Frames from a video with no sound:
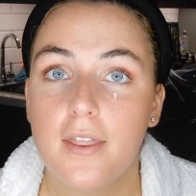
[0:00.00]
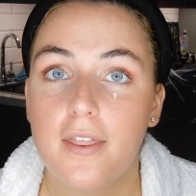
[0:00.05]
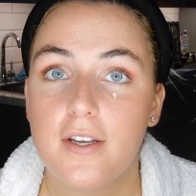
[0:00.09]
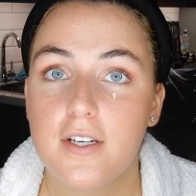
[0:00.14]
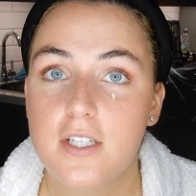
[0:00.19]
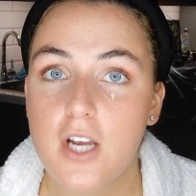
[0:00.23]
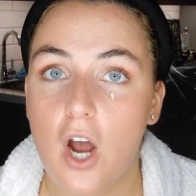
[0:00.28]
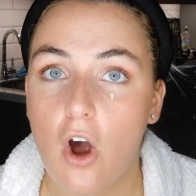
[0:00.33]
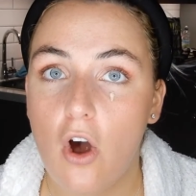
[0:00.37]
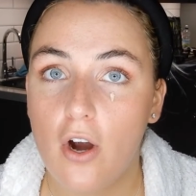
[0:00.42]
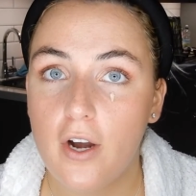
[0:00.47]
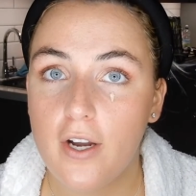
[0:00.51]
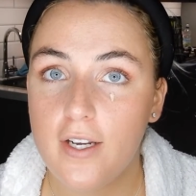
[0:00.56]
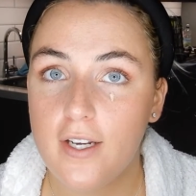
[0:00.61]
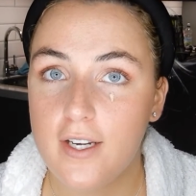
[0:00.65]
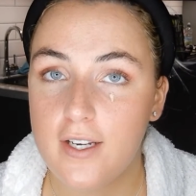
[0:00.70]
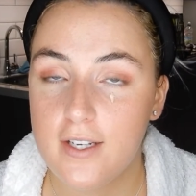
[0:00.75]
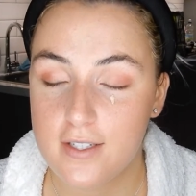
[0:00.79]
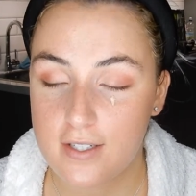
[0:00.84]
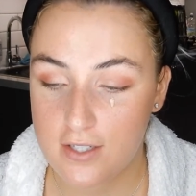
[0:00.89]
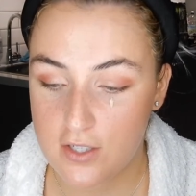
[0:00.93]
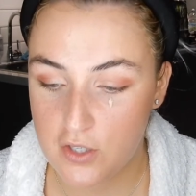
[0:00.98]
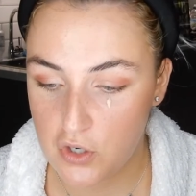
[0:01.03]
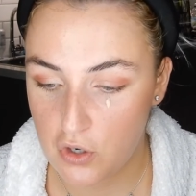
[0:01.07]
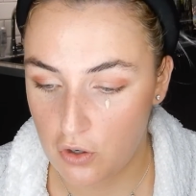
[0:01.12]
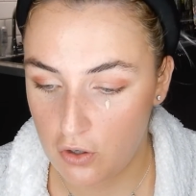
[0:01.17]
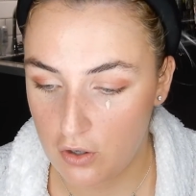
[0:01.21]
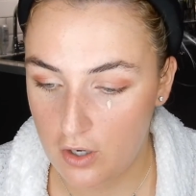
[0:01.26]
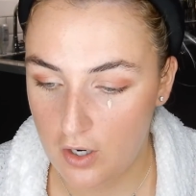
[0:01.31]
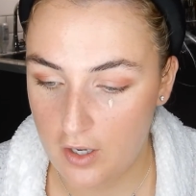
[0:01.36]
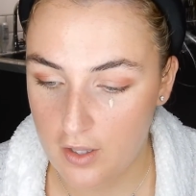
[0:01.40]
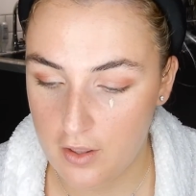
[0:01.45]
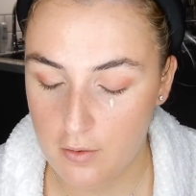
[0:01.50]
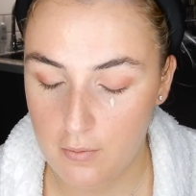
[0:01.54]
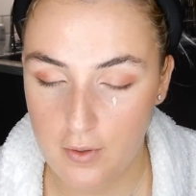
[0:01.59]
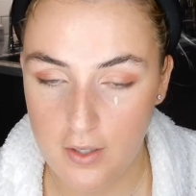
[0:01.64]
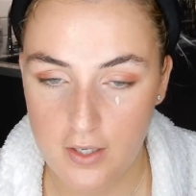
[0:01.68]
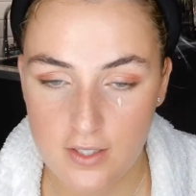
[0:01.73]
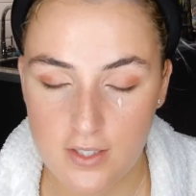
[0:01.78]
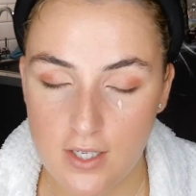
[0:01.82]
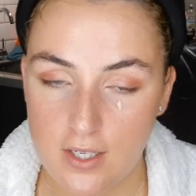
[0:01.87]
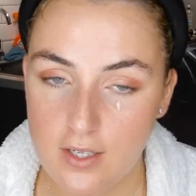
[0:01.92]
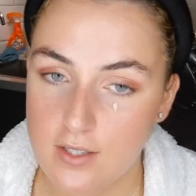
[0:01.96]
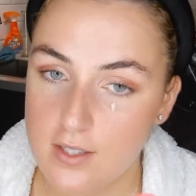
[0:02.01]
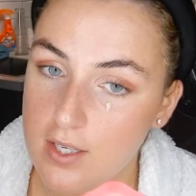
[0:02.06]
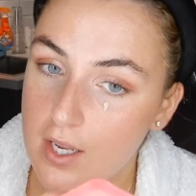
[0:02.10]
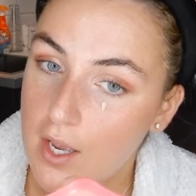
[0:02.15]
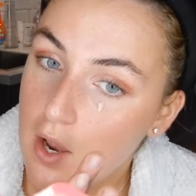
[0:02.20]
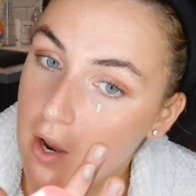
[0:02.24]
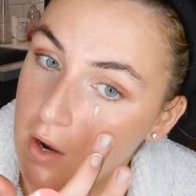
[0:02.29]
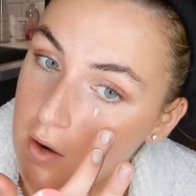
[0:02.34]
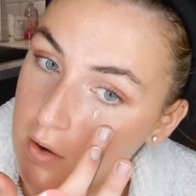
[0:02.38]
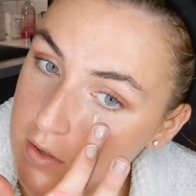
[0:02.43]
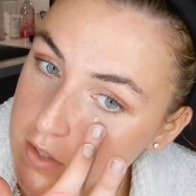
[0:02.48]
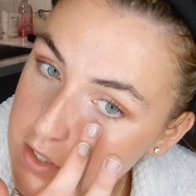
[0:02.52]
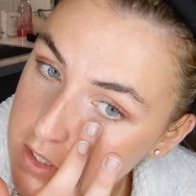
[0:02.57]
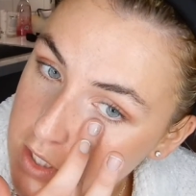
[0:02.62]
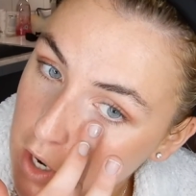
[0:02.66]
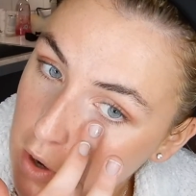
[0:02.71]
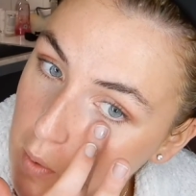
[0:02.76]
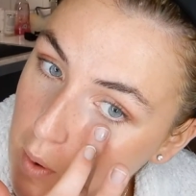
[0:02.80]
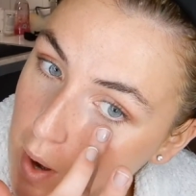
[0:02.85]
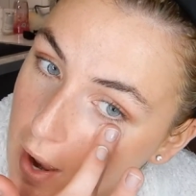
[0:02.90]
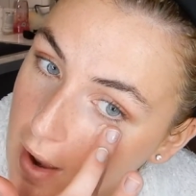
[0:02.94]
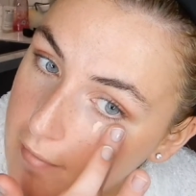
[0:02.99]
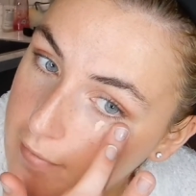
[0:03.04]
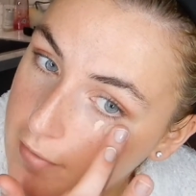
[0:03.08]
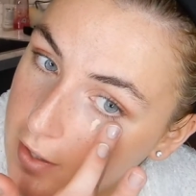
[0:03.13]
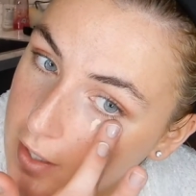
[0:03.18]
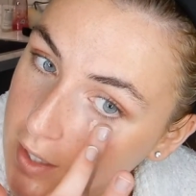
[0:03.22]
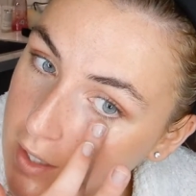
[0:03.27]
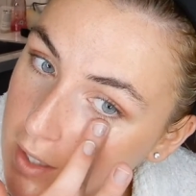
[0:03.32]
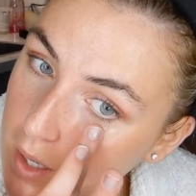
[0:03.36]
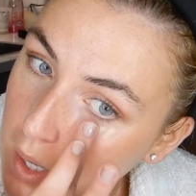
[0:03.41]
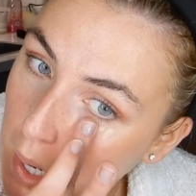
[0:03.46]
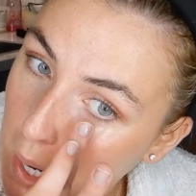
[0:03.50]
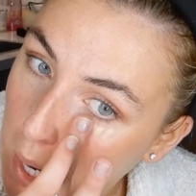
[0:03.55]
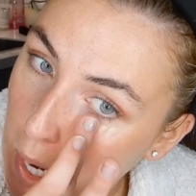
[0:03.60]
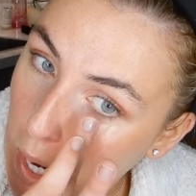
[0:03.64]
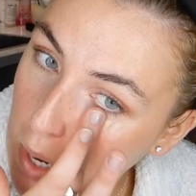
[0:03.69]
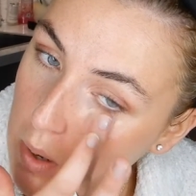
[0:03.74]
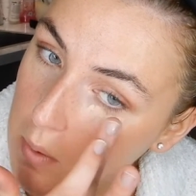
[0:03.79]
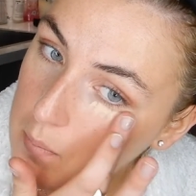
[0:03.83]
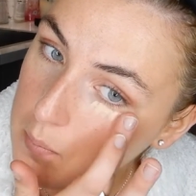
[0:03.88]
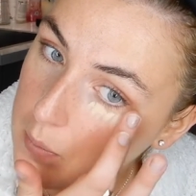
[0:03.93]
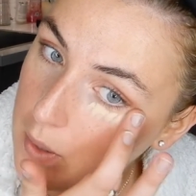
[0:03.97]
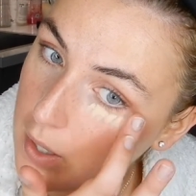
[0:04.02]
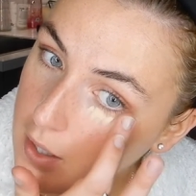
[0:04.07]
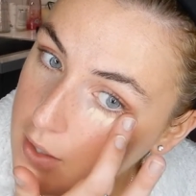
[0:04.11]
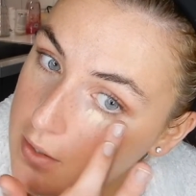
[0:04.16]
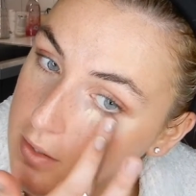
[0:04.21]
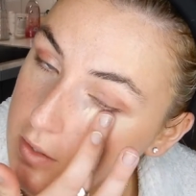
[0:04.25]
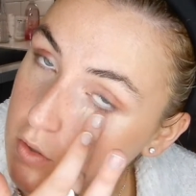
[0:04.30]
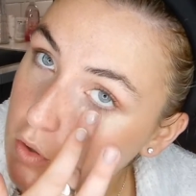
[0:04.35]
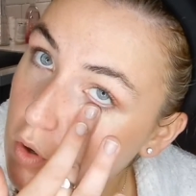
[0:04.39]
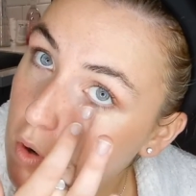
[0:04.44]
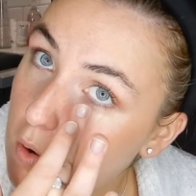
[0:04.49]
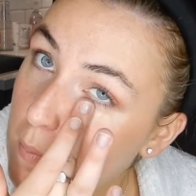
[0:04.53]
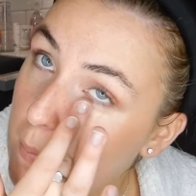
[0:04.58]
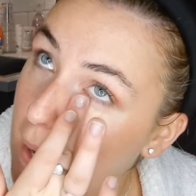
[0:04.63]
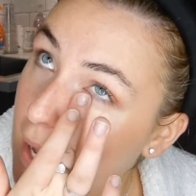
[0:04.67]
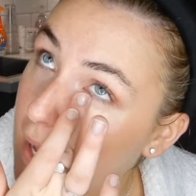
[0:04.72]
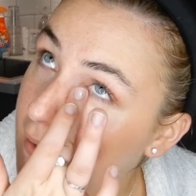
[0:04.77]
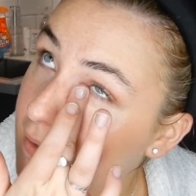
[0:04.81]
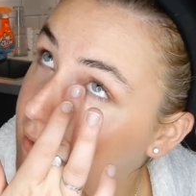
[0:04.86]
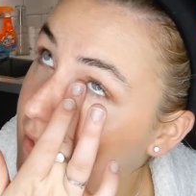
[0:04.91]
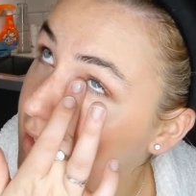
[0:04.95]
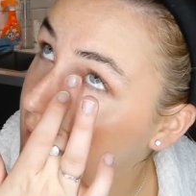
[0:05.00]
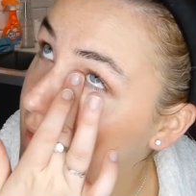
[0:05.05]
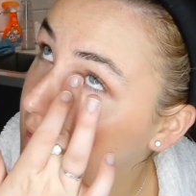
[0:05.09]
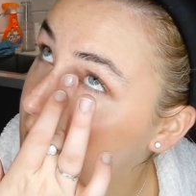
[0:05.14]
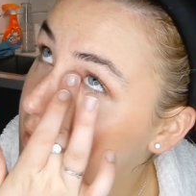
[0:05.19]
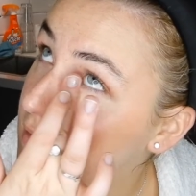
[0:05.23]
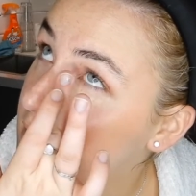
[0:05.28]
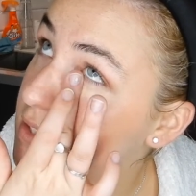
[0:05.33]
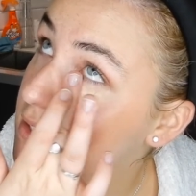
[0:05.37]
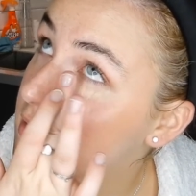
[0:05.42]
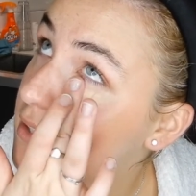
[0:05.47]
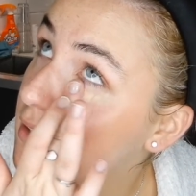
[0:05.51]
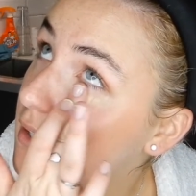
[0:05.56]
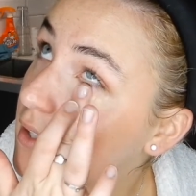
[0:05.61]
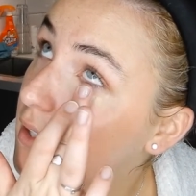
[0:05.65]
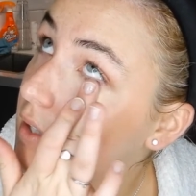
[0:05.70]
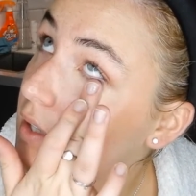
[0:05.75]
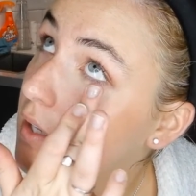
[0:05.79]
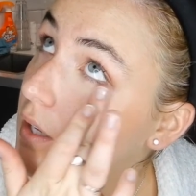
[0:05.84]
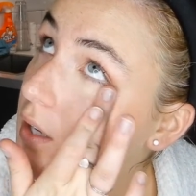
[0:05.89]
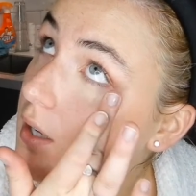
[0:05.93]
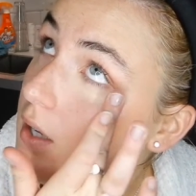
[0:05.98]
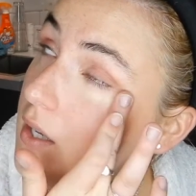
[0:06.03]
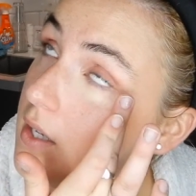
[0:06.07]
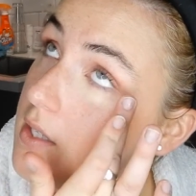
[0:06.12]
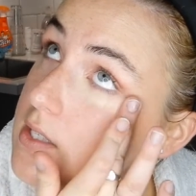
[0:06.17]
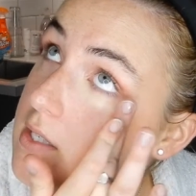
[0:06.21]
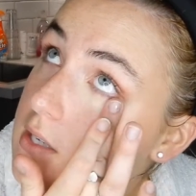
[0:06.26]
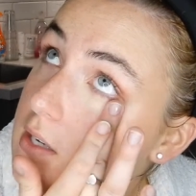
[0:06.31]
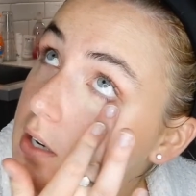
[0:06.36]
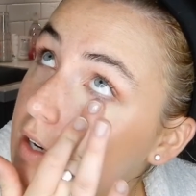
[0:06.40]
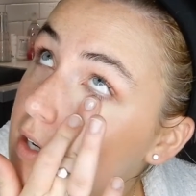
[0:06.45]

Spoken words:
the tiniest dot, otherwise it's so heavy, but not a bad thing because it's